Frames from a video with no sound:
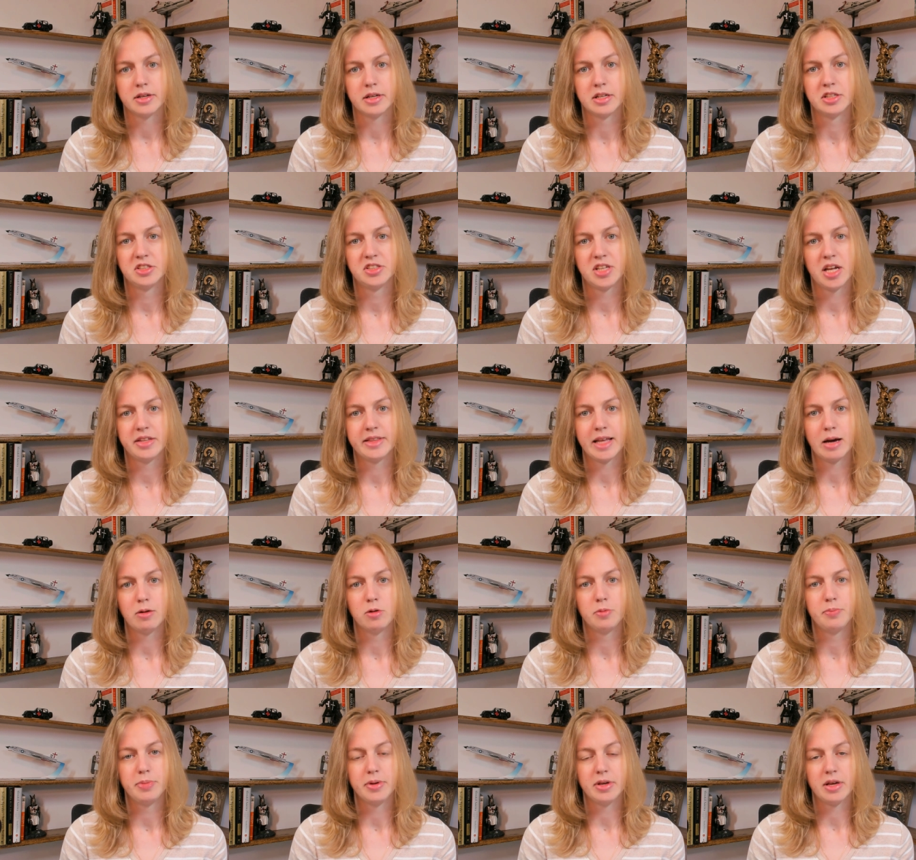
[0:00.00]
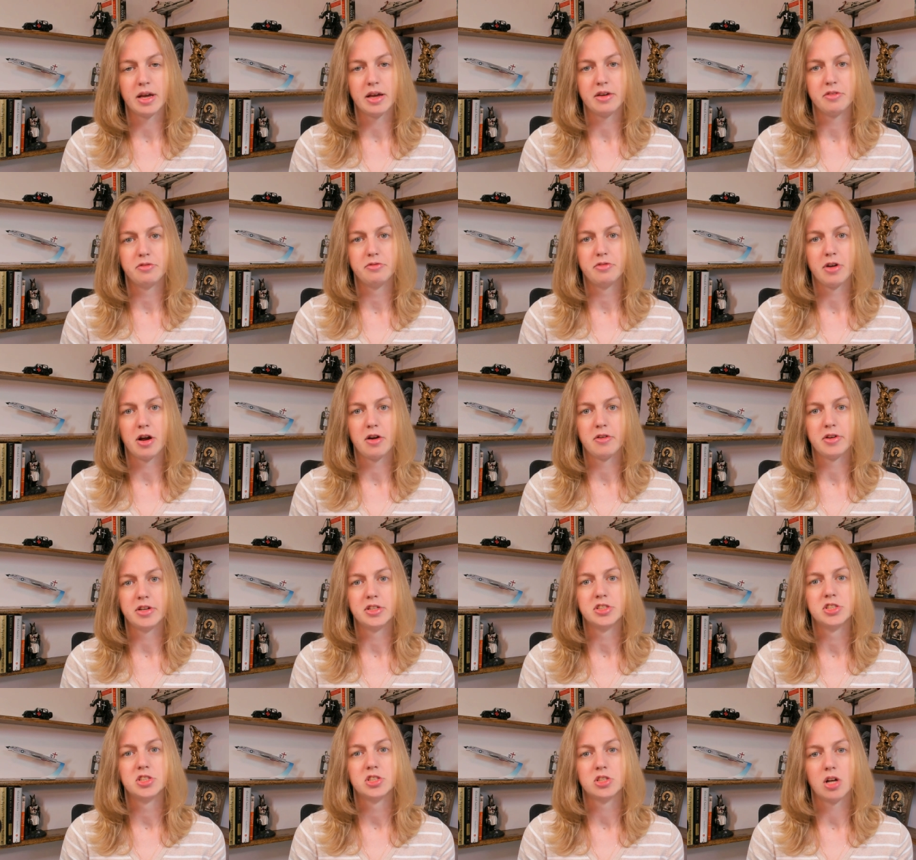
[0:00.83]
Instead, that would be a
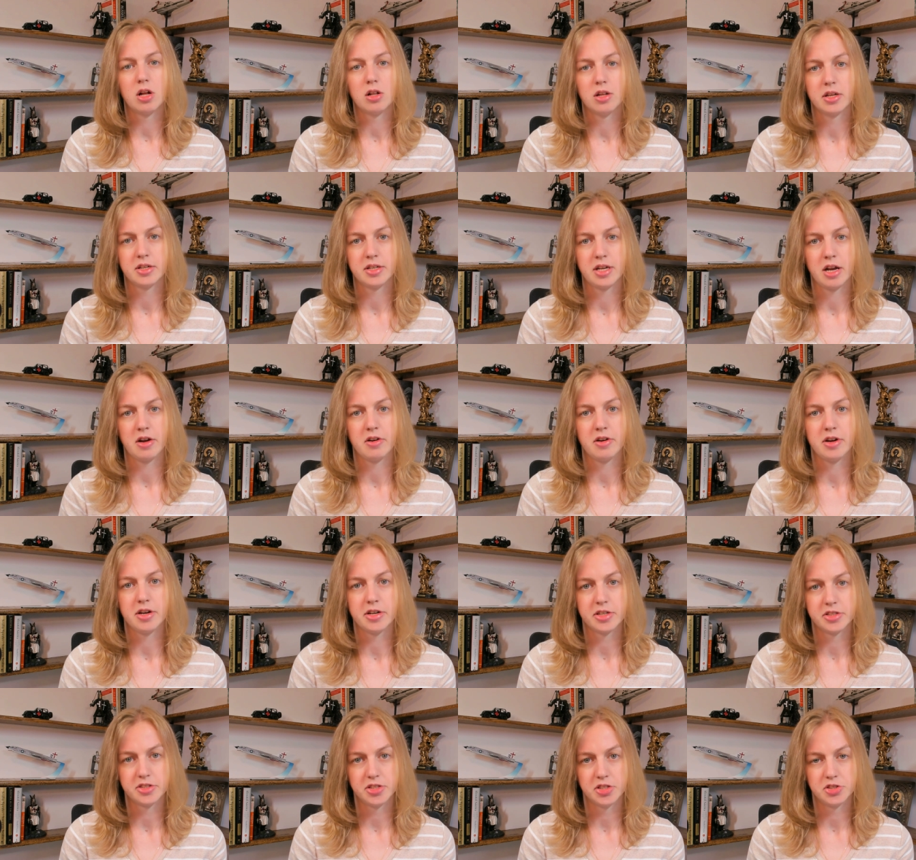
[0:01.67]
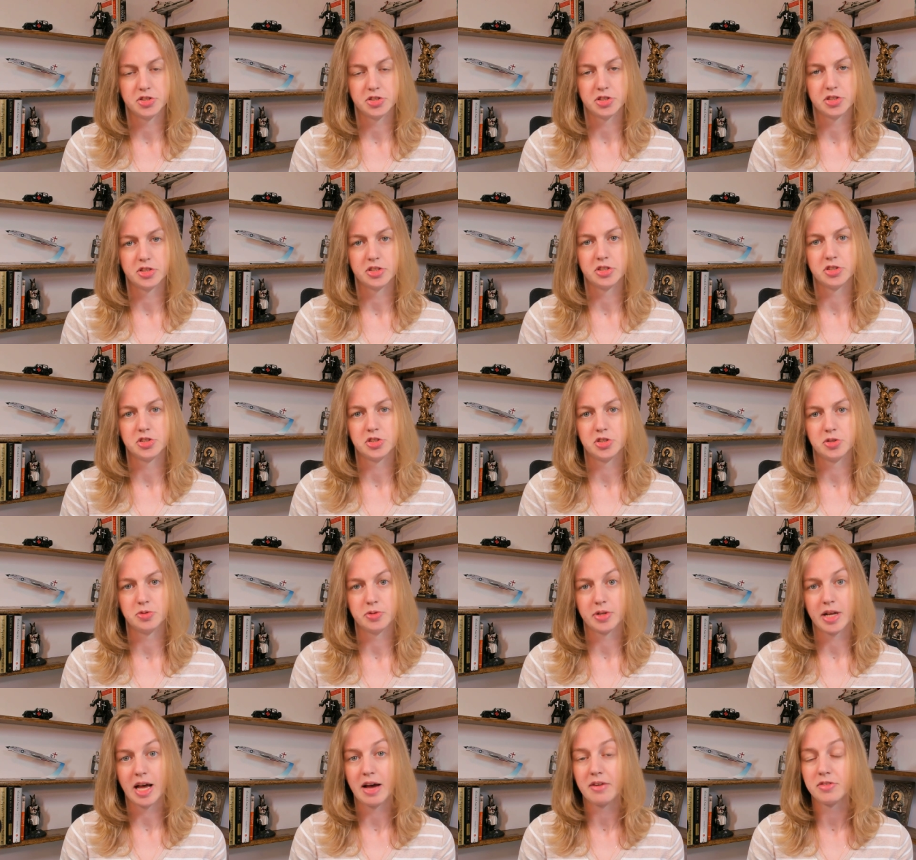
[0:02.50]
very solitary decision that she
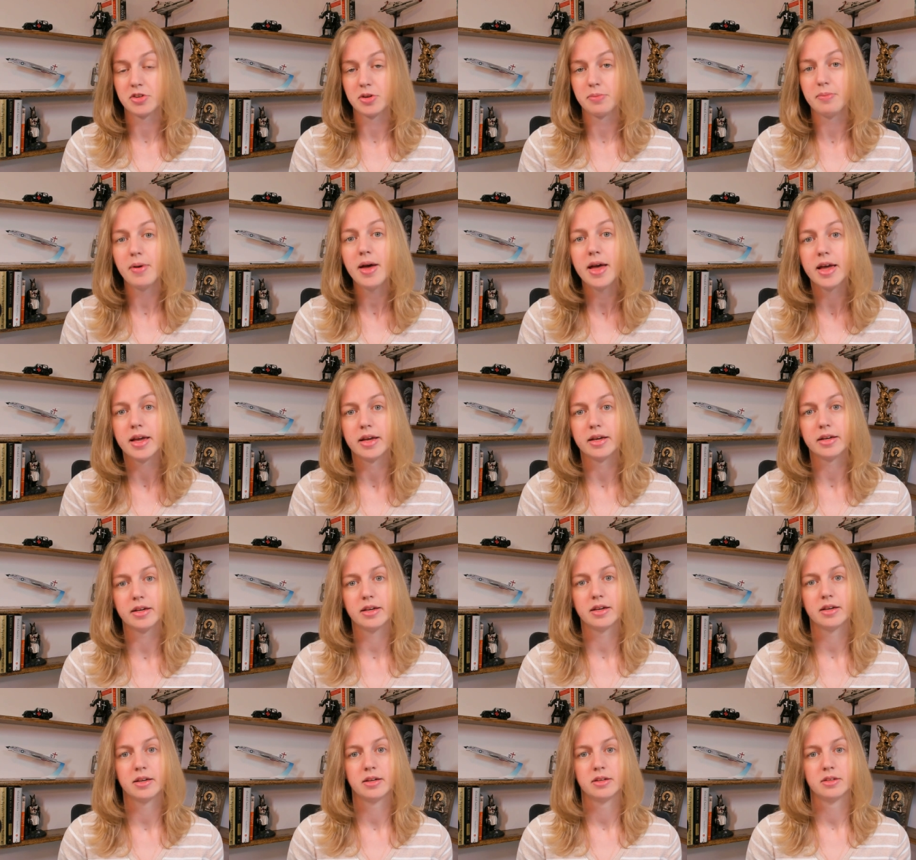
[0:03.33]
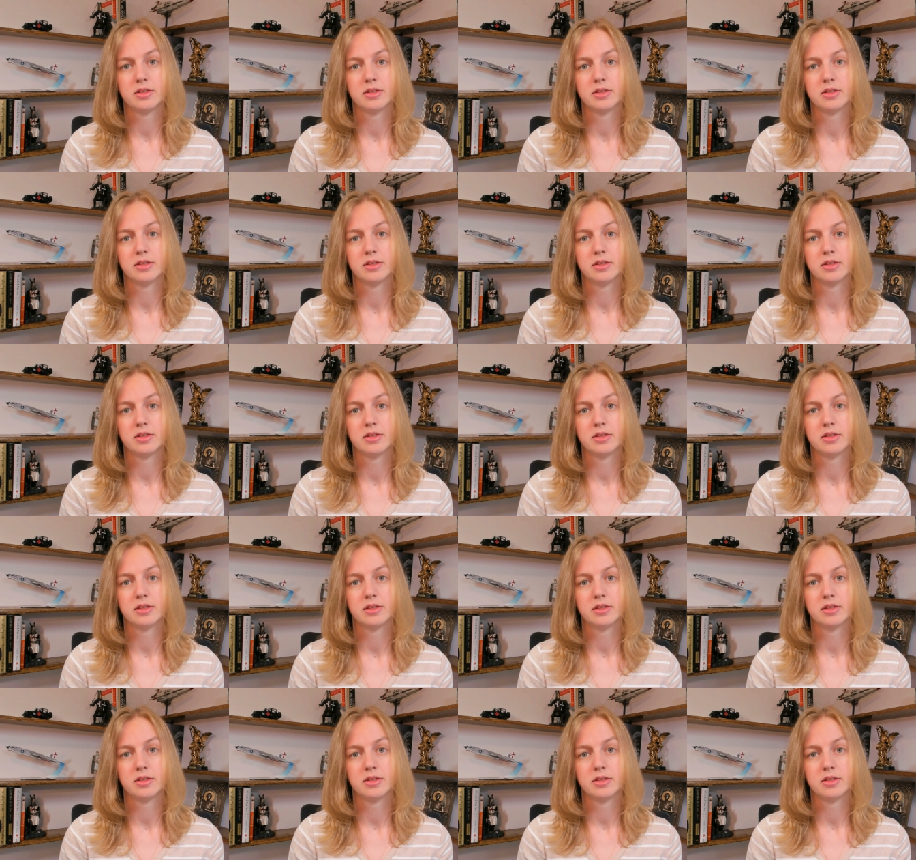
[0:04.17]
would have to make